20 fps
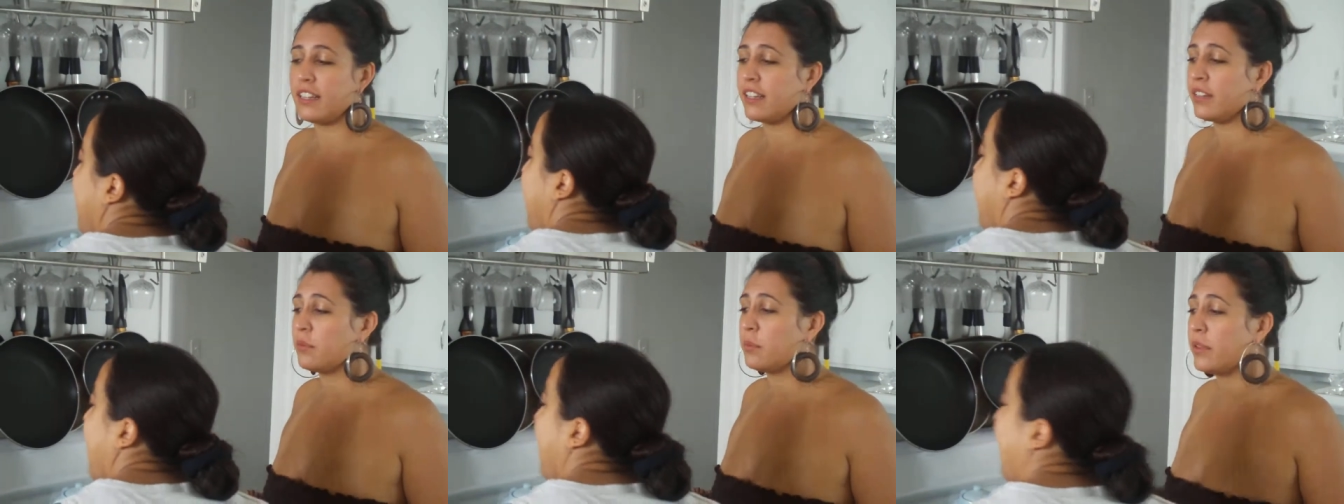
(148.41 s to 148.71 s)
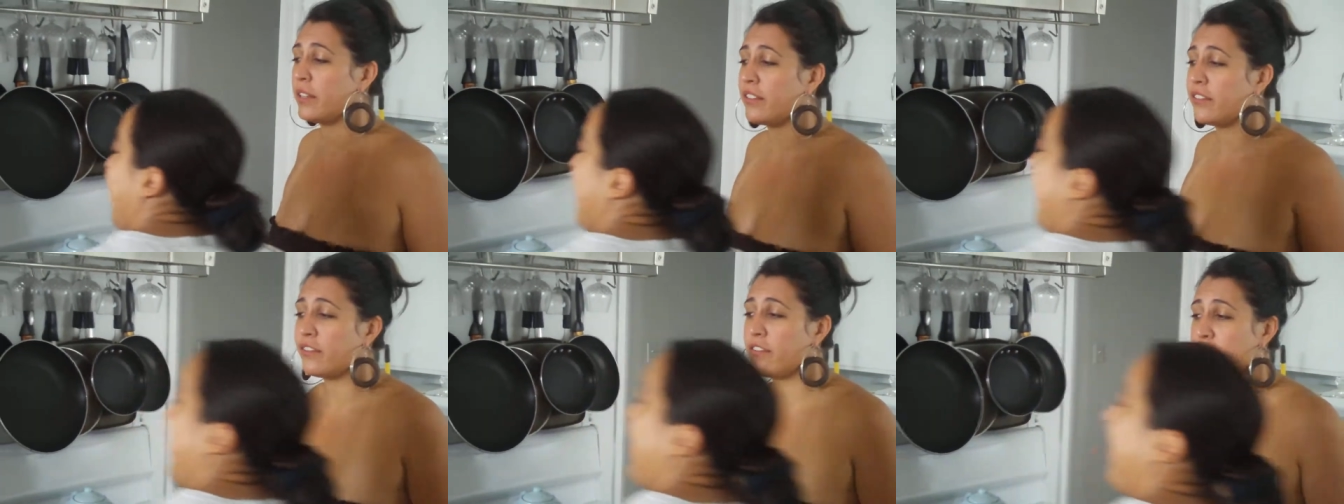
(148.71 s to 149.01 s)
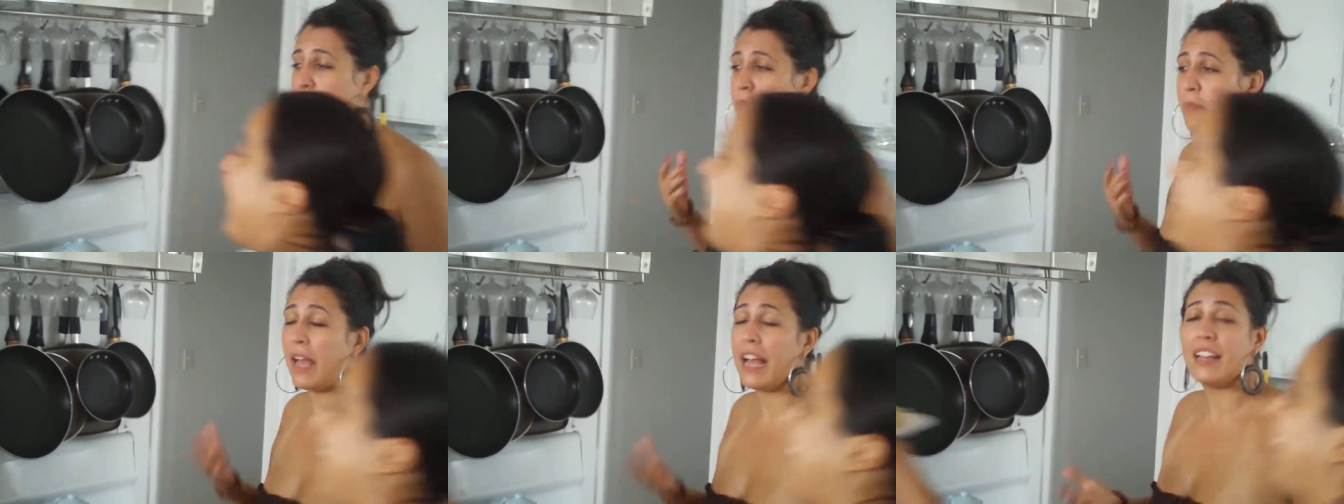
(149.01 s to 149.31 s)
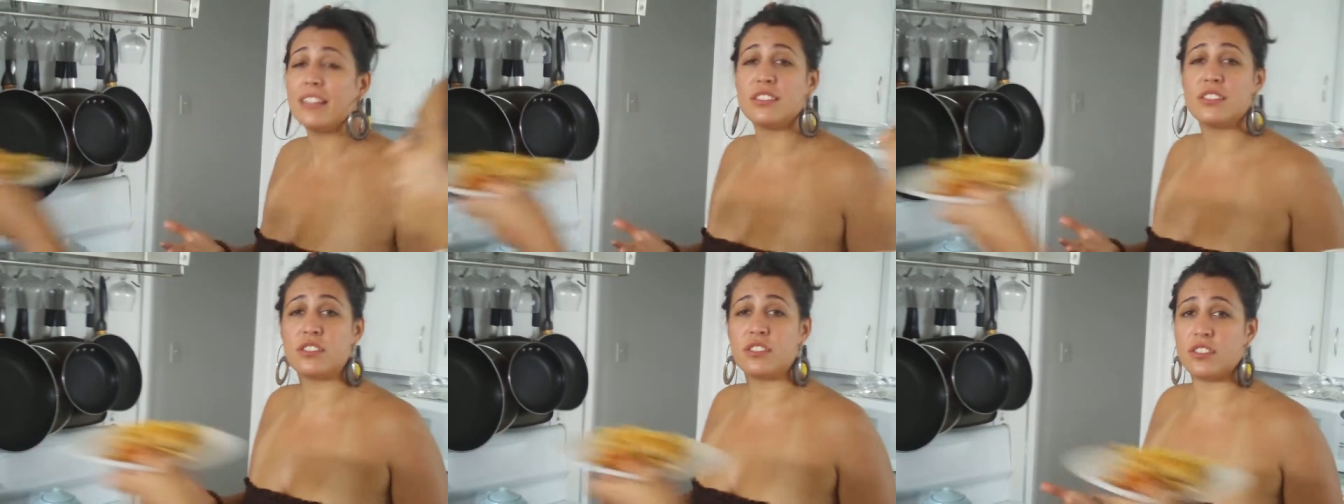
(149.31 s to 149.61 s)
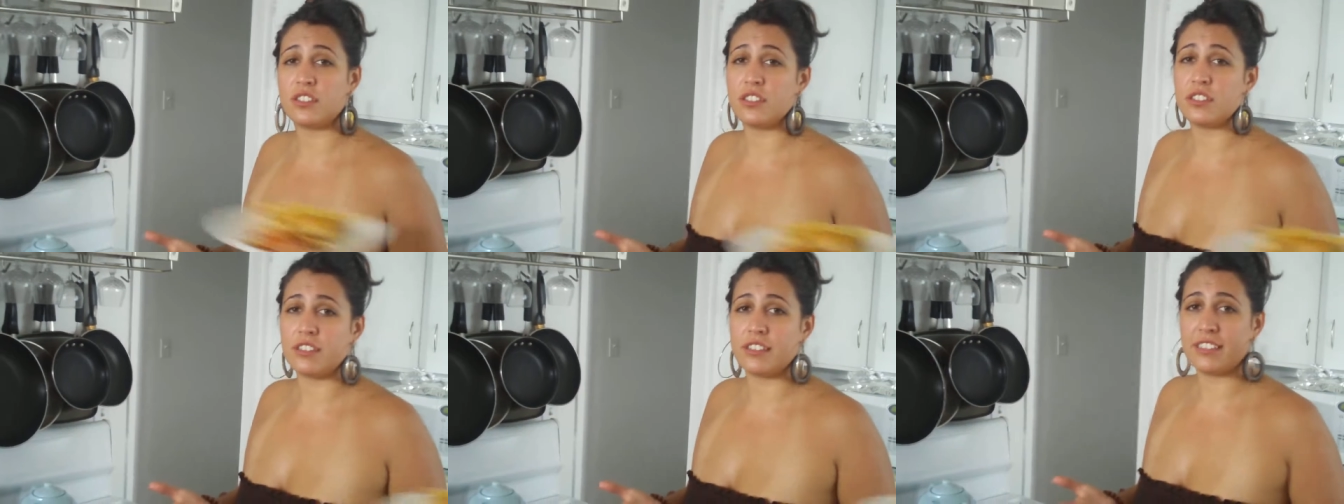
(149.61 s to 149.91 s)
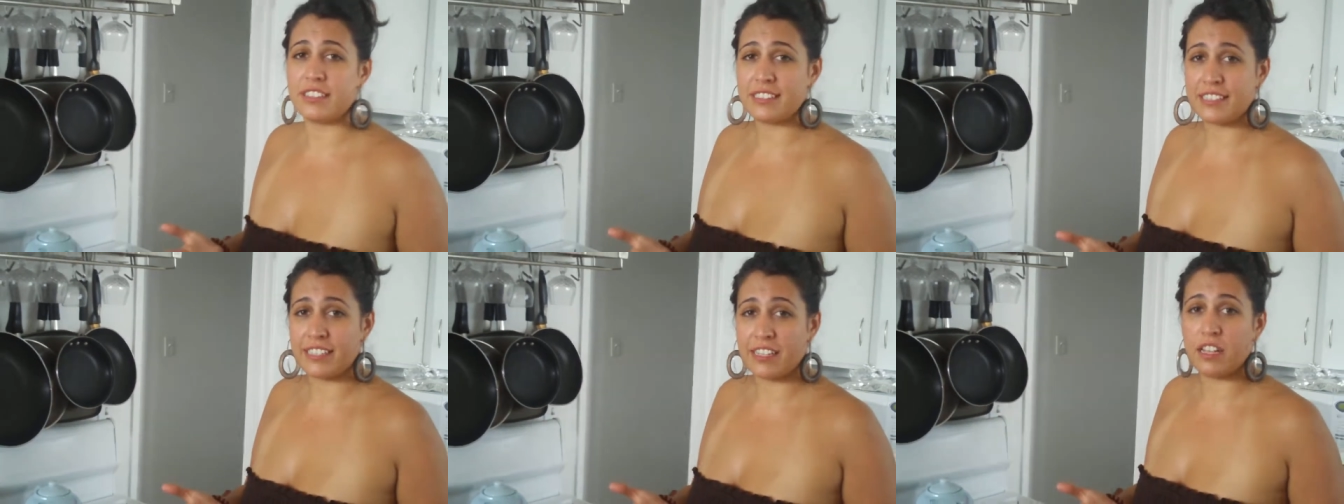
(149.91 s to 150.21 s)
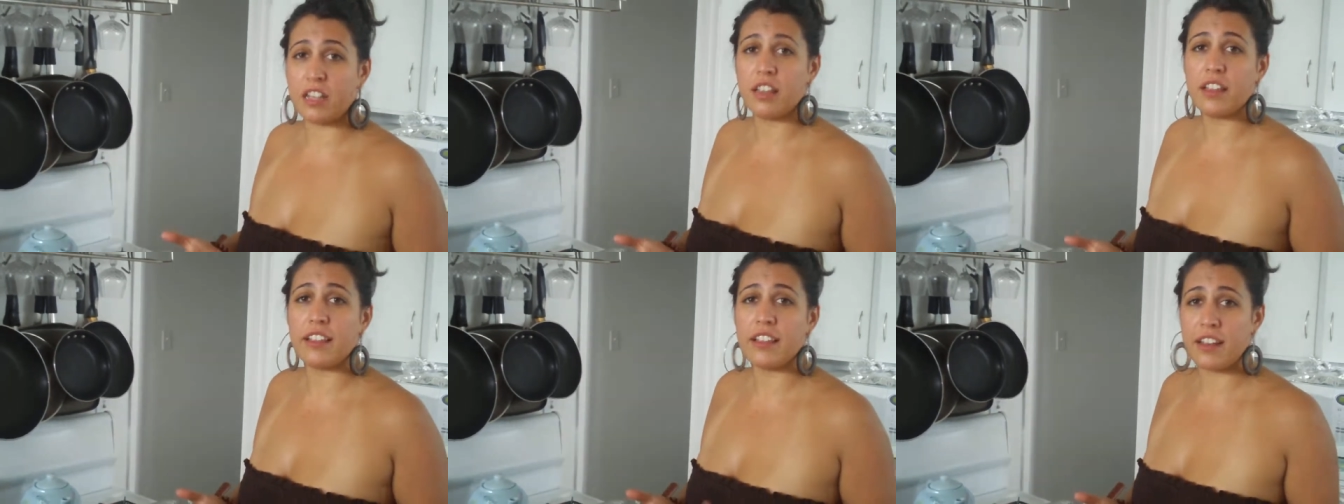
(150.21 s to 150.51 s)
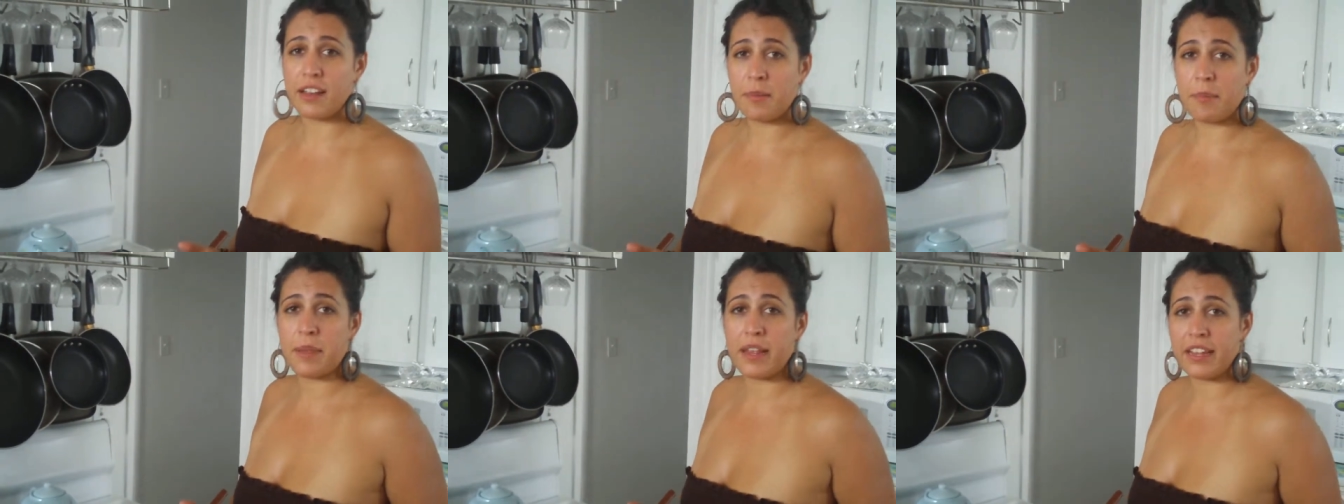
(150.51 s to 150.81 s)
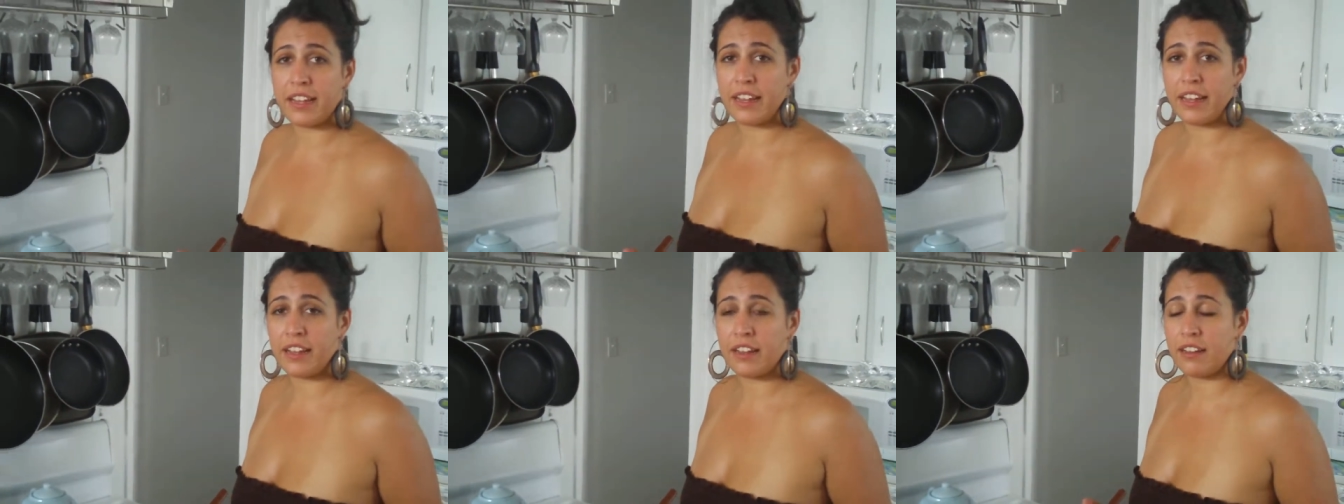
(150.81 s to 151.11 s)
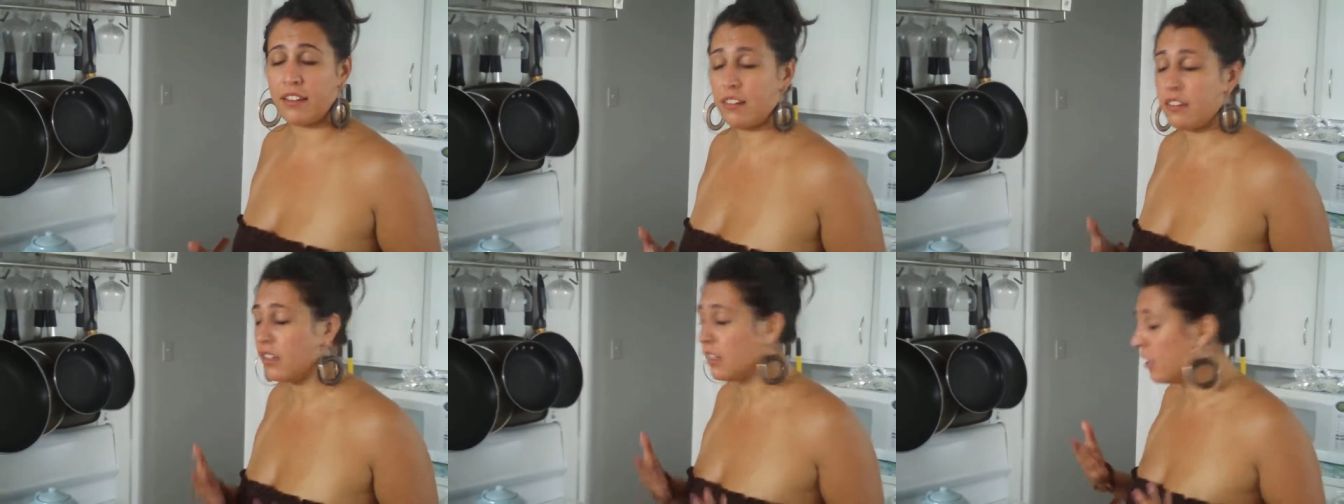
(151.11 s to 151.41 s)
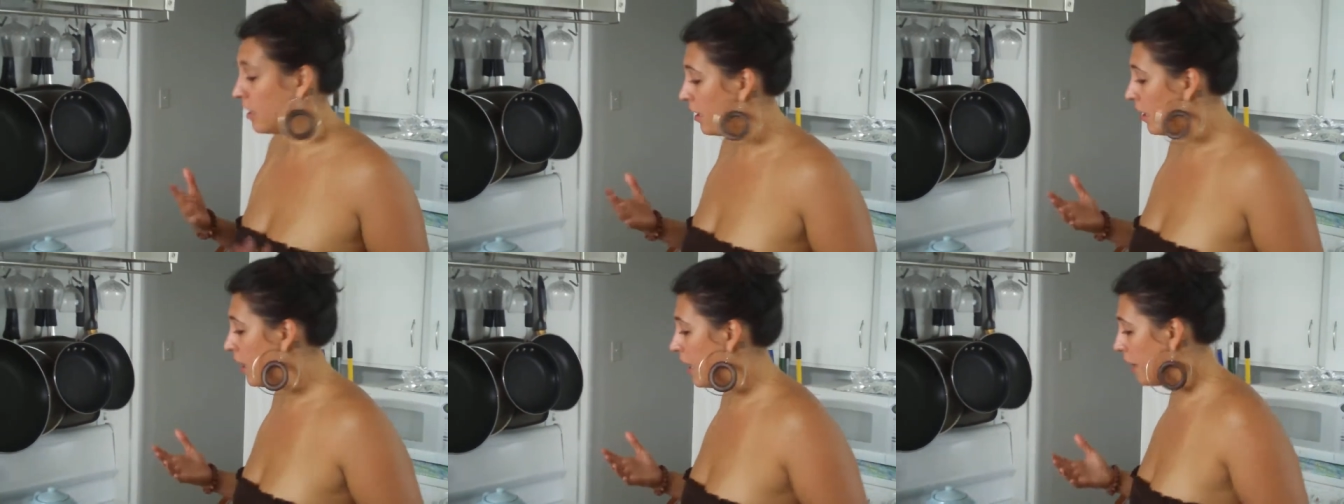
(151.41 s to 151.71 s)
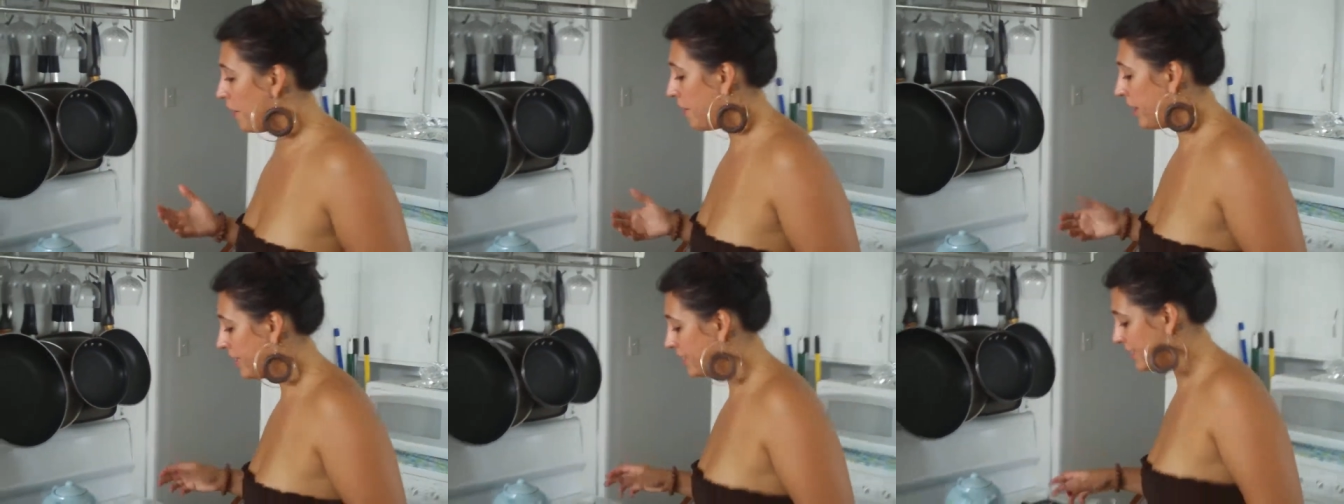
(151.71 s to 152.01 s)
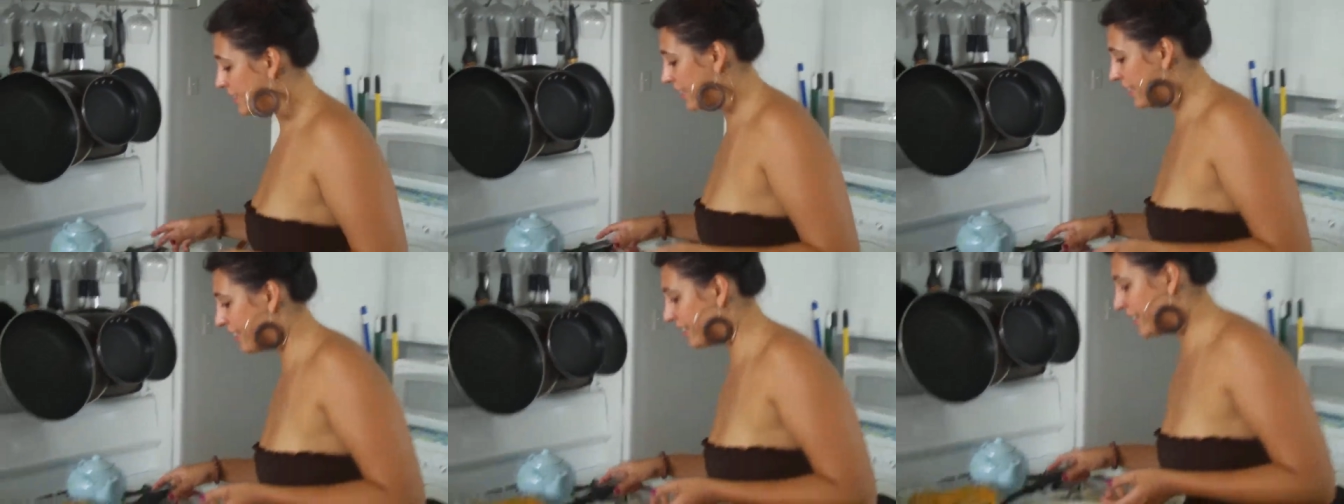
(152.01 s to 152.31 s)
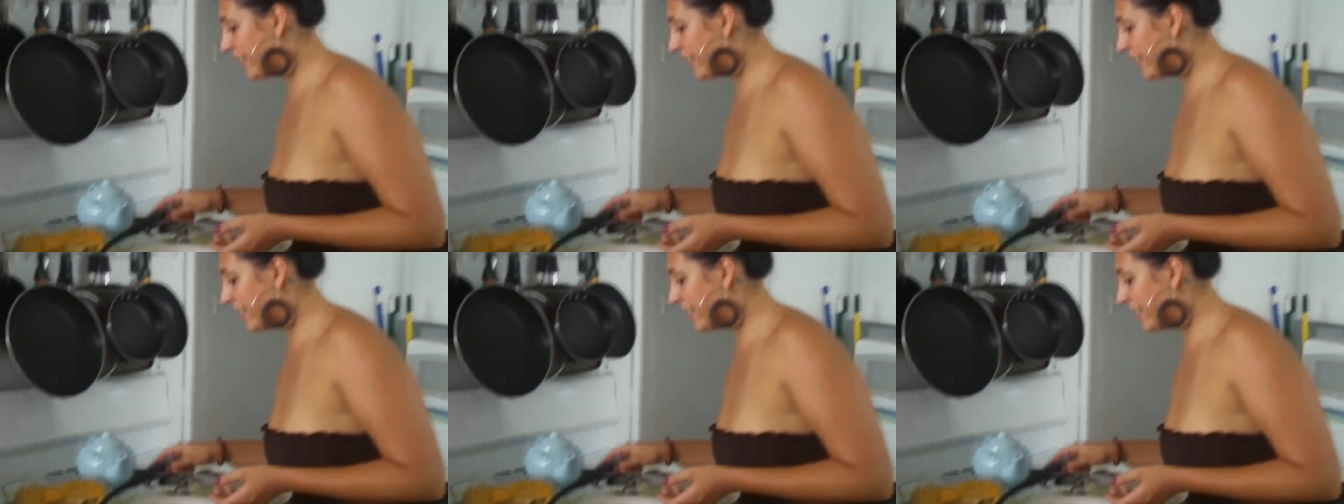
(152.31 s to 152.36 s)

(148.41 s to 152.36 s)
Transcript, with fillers: and we've mastered the skill in making amazing